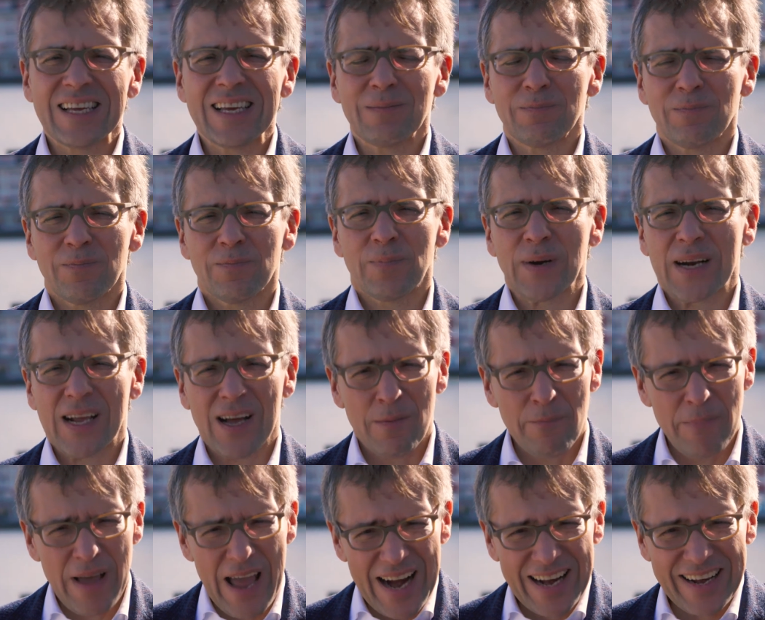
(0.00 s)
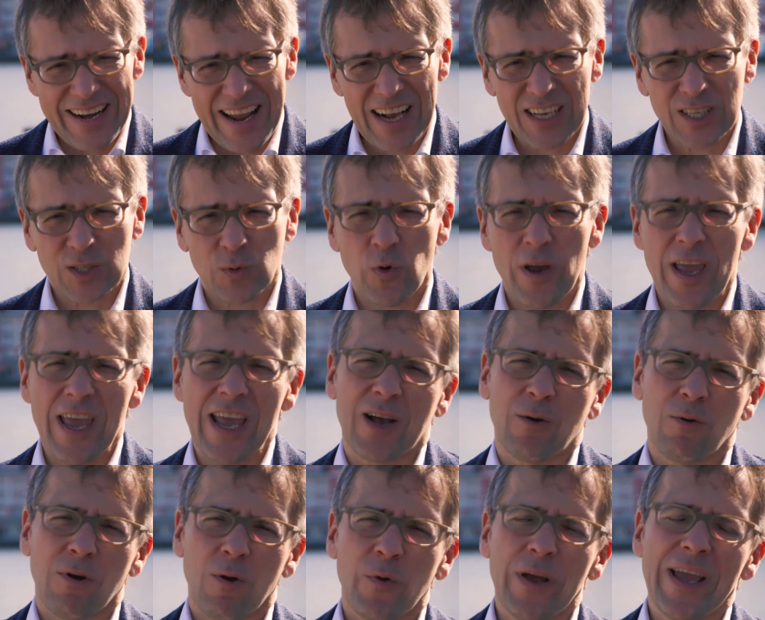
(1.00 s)
it. But come back next
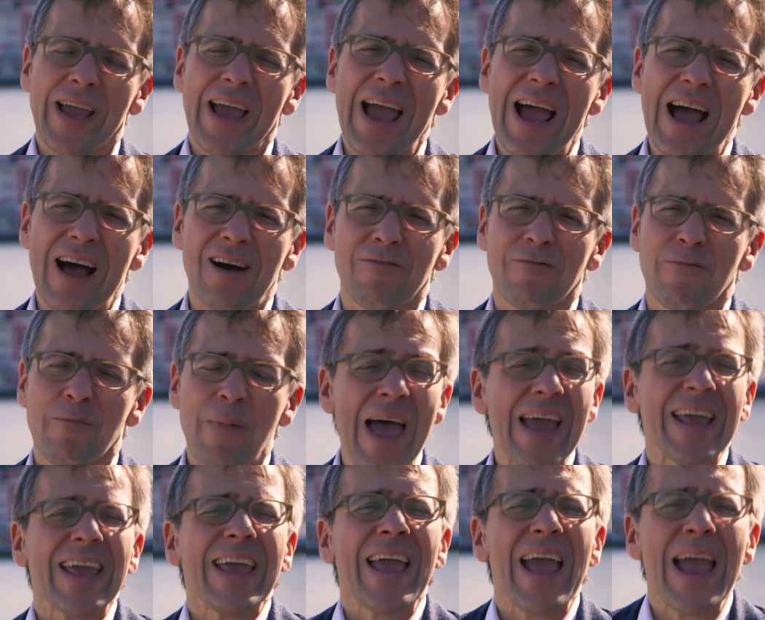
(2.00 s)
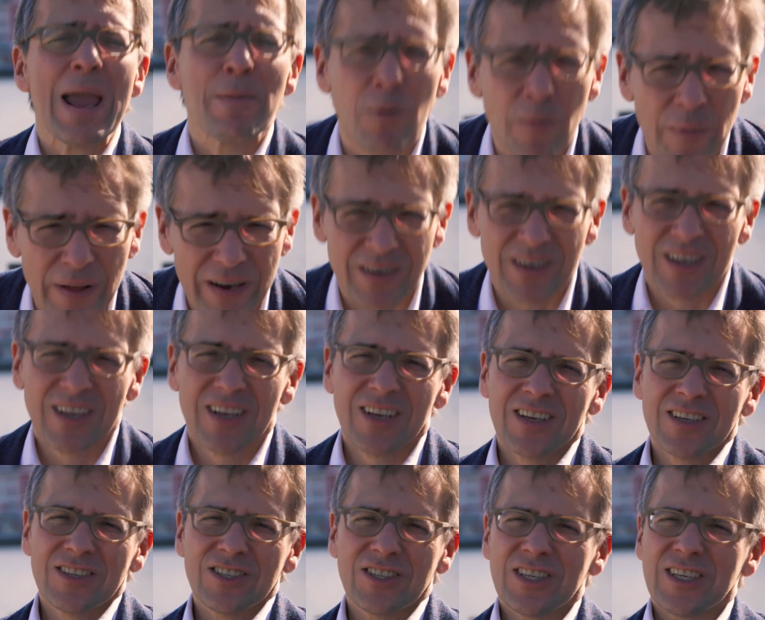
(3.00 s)
week where we have Maggie Haberman.
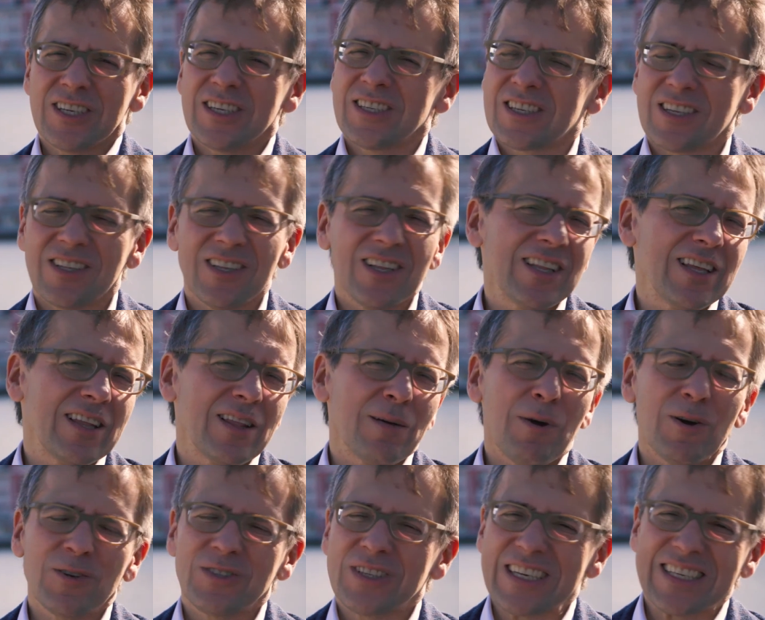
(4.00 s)
She is clearly the most